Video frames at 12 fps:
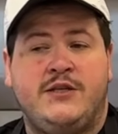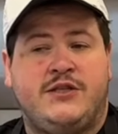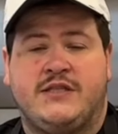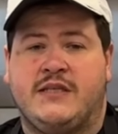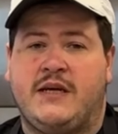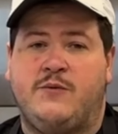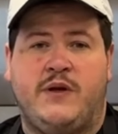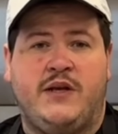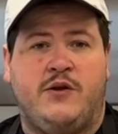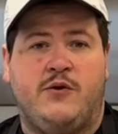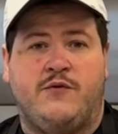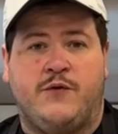just like we
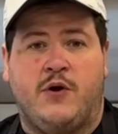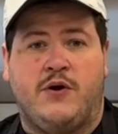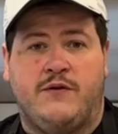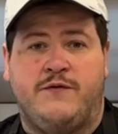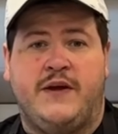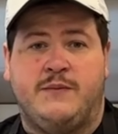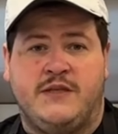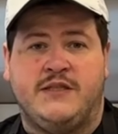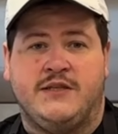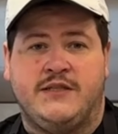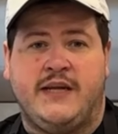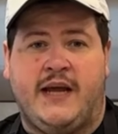do for all the families
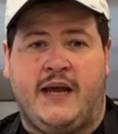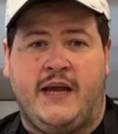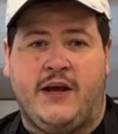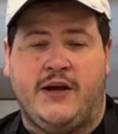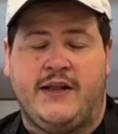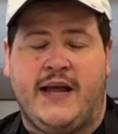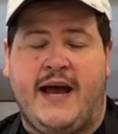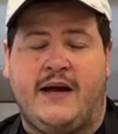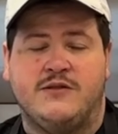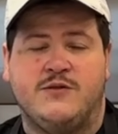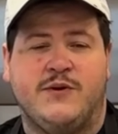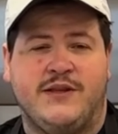that are staying here at the
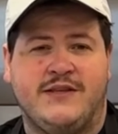house with